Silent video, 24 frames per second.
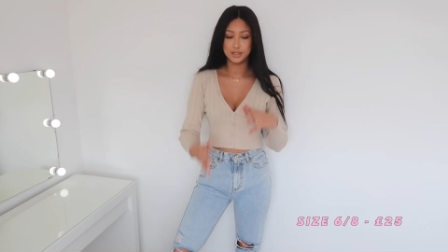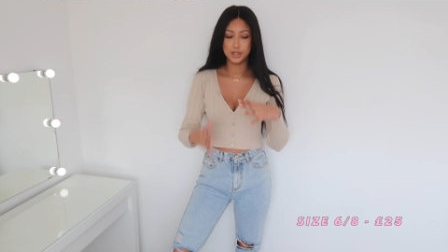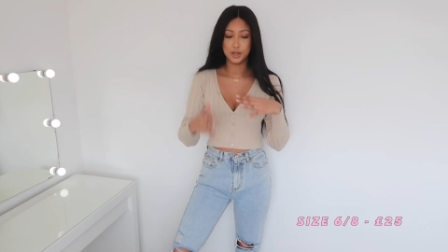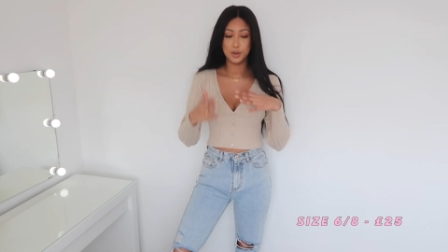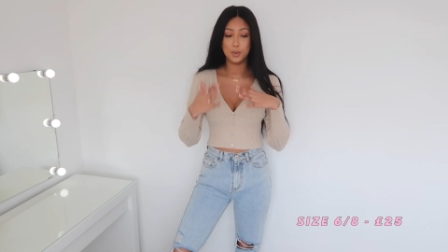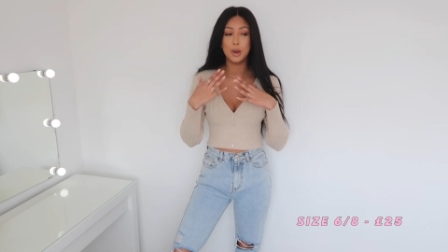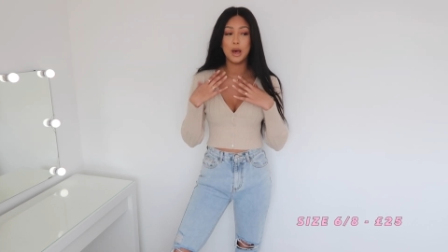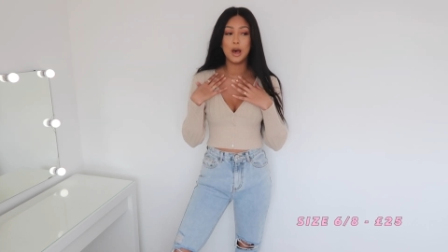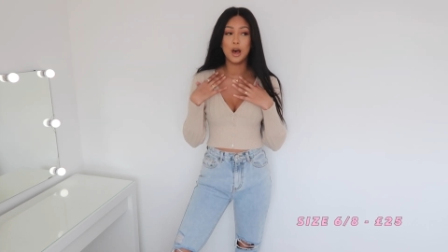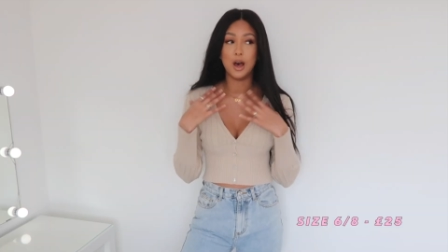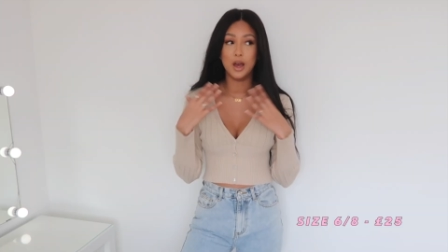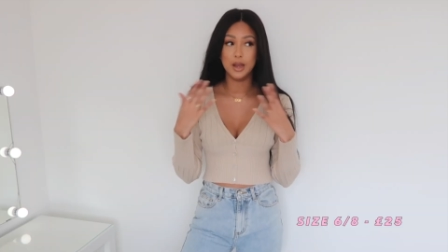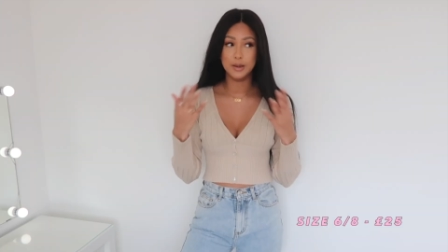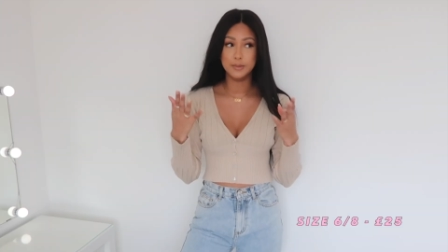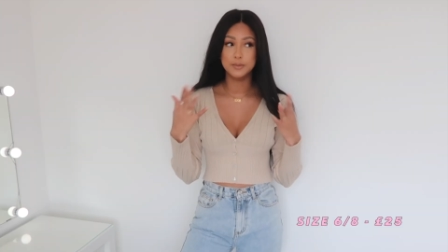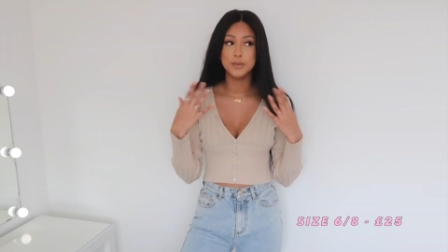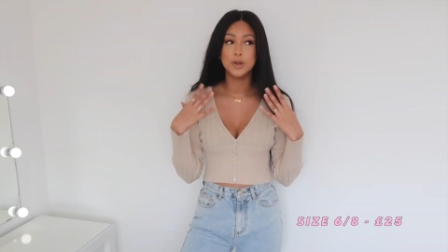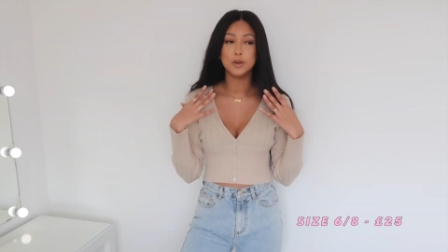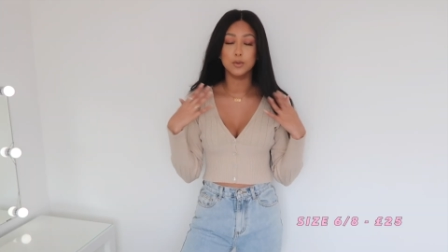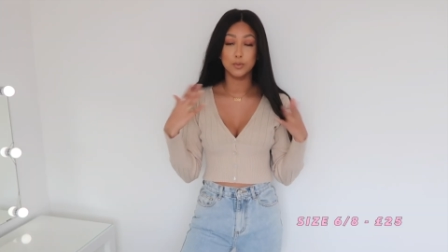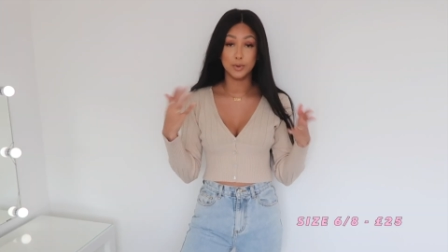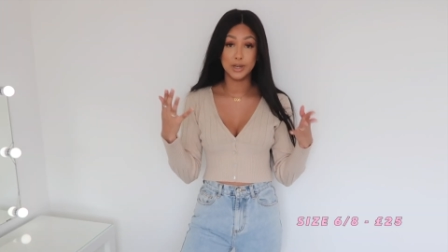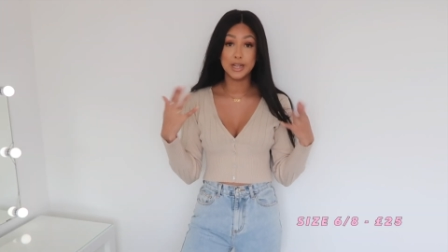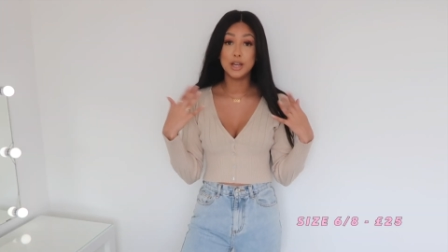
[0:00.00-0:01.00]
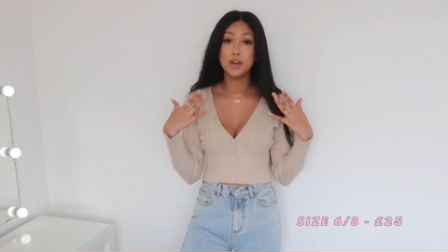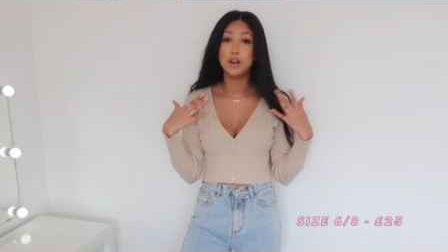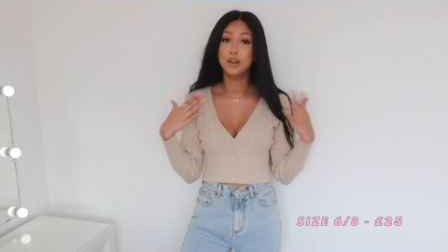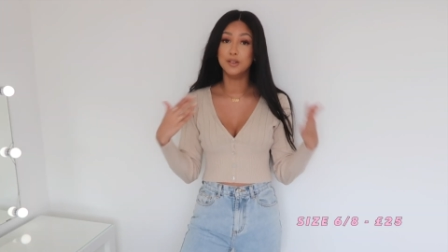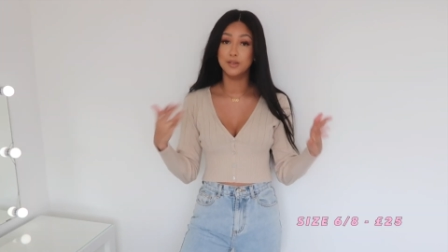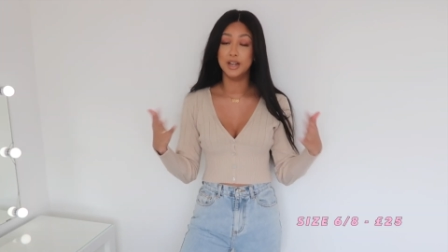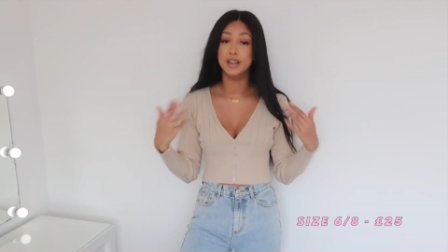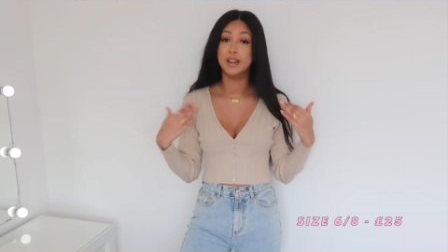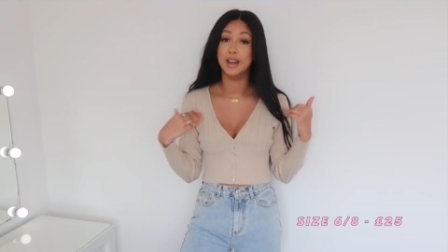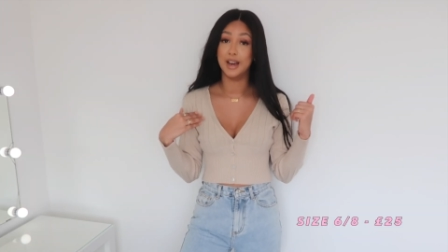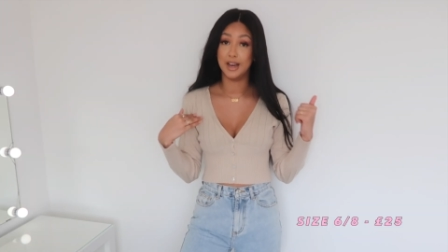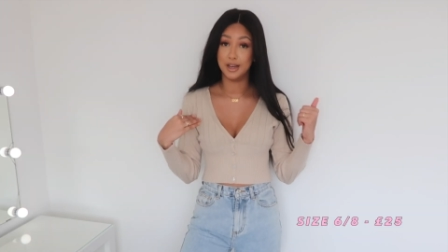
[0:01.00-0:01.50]
So I'm really hot
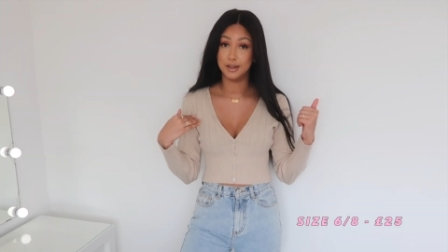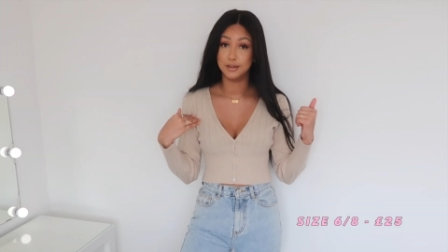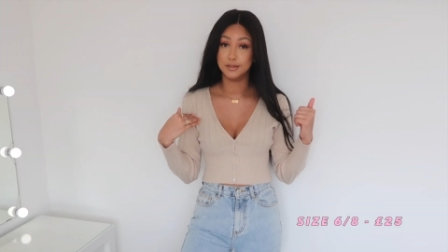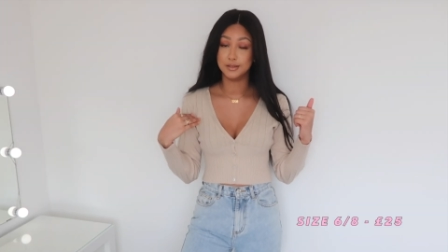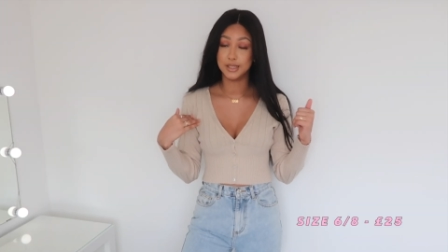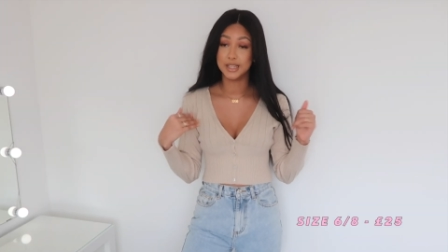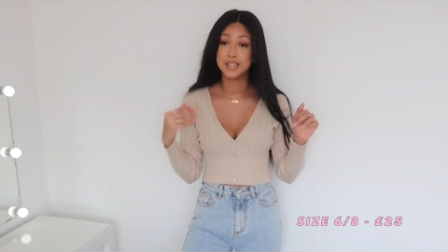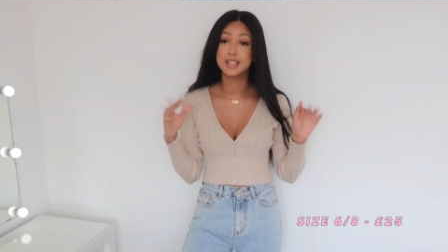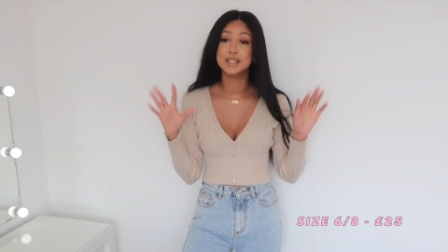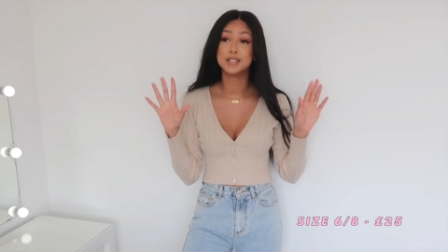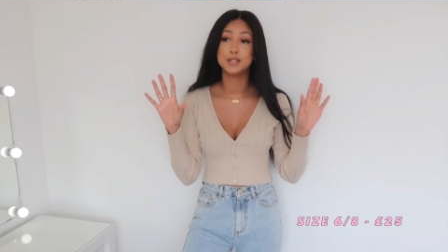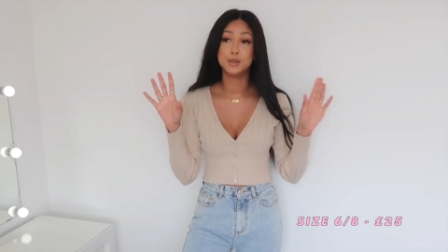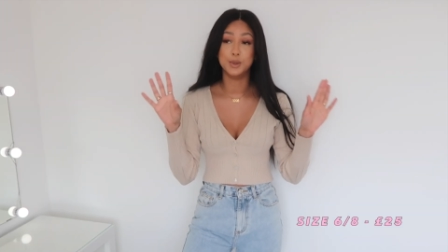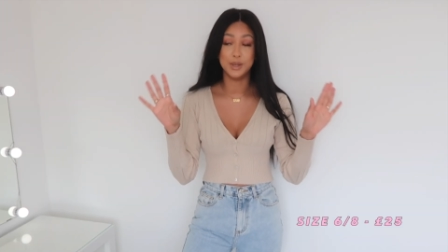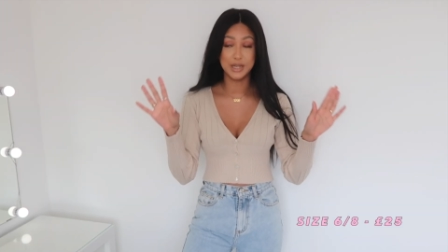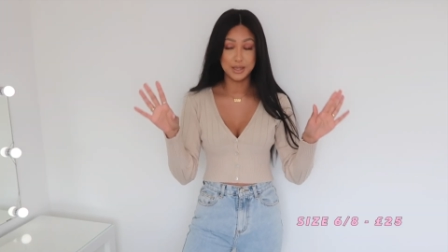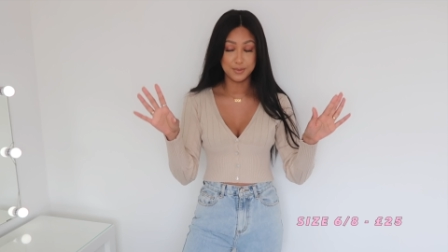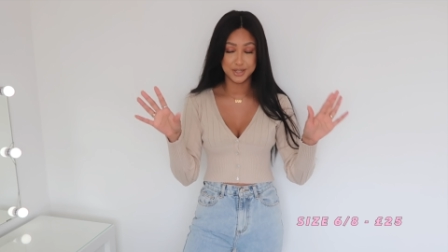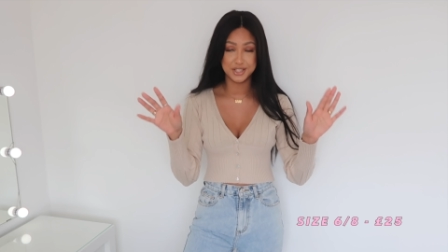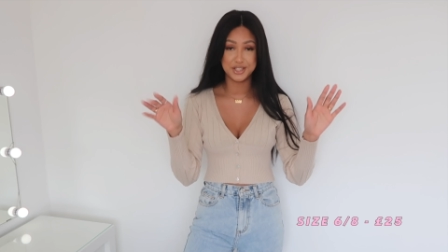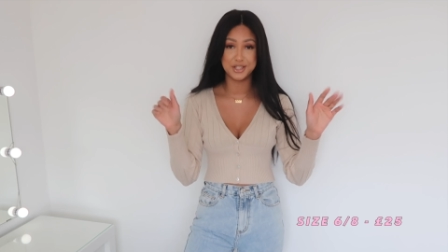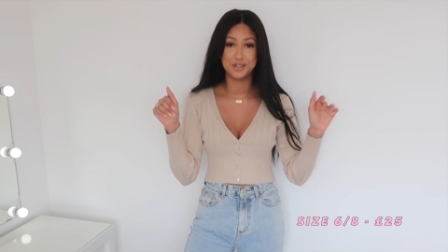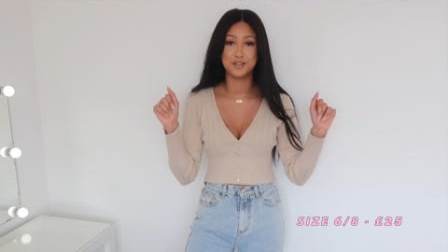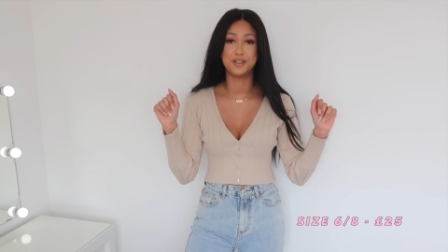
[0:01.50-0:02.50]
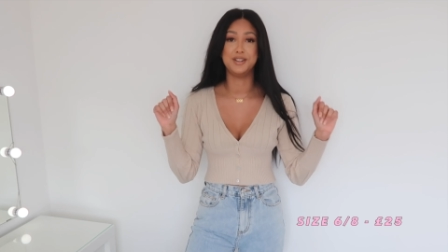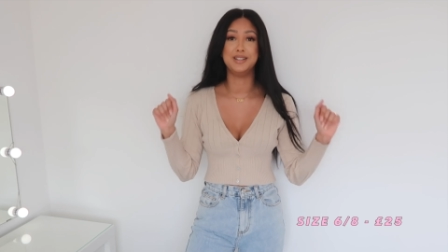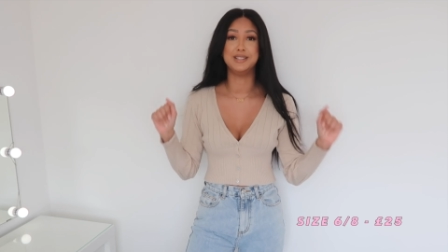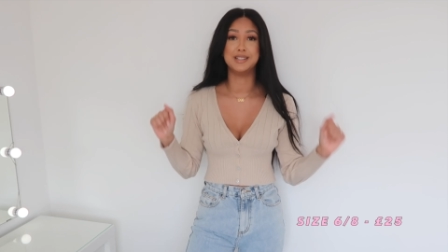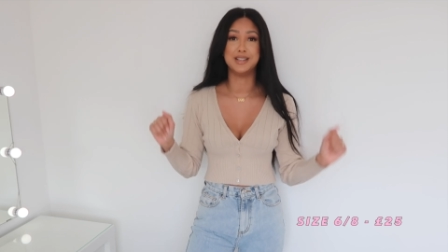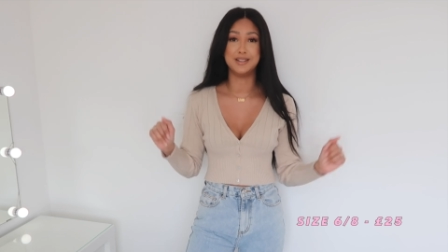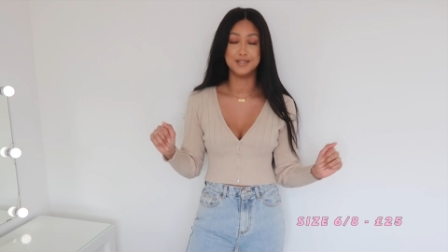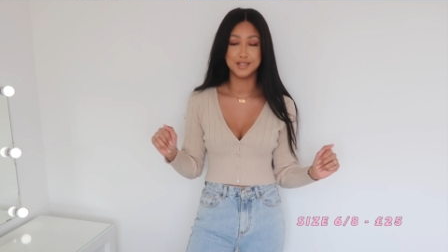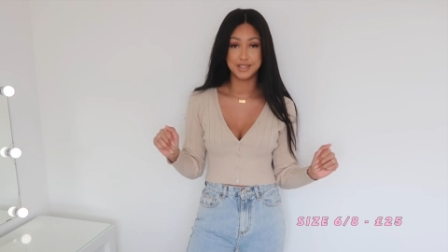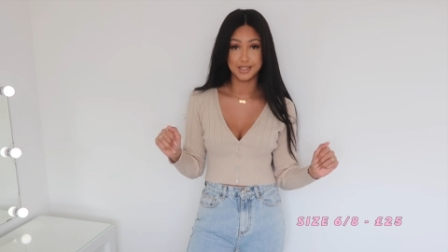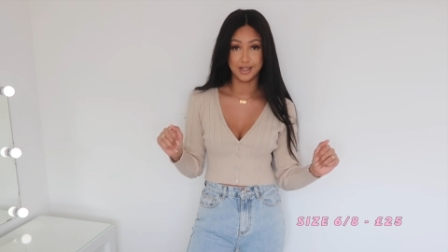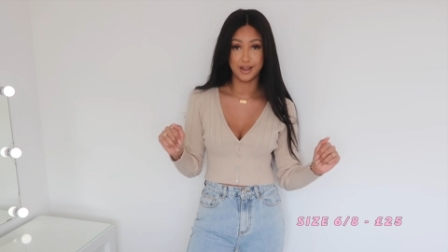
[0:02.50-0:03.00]
right now. Like it's 21 degrees
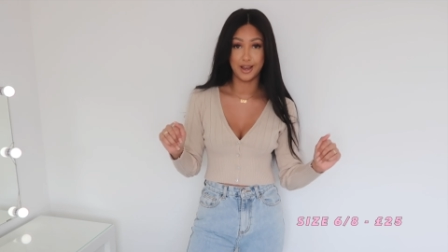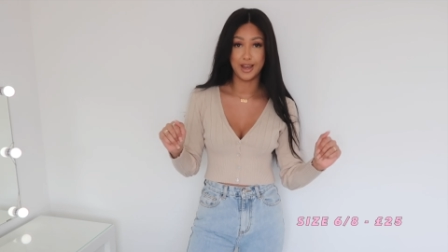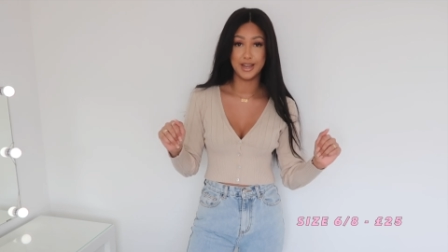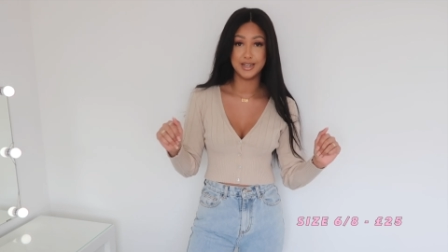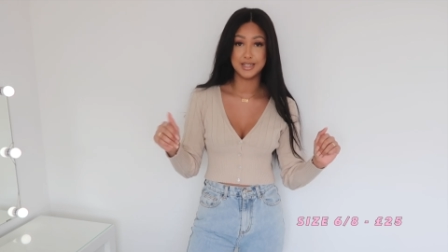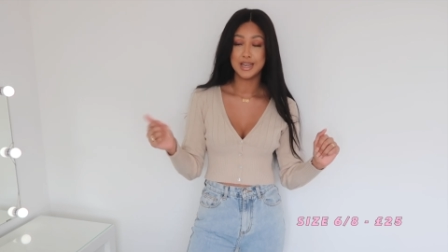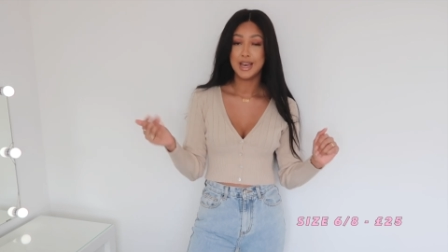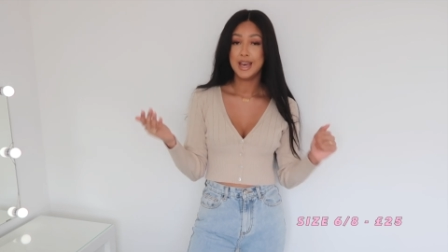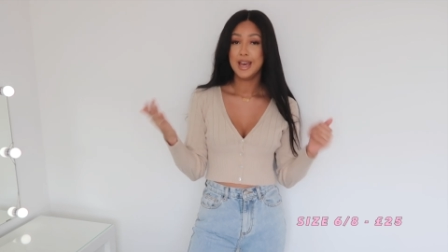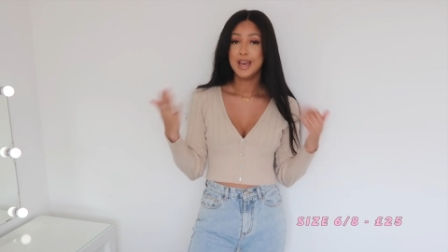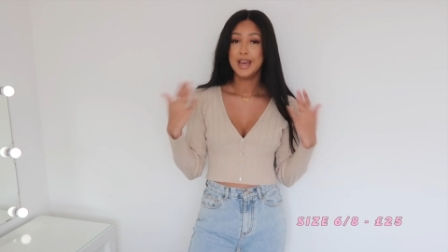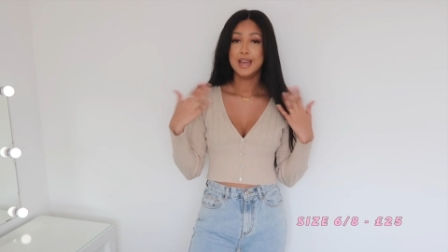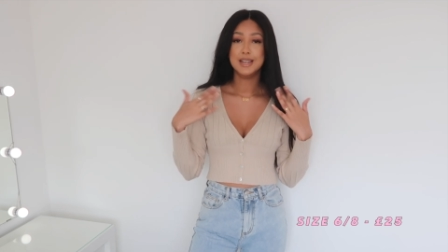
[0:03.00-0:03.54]
outside.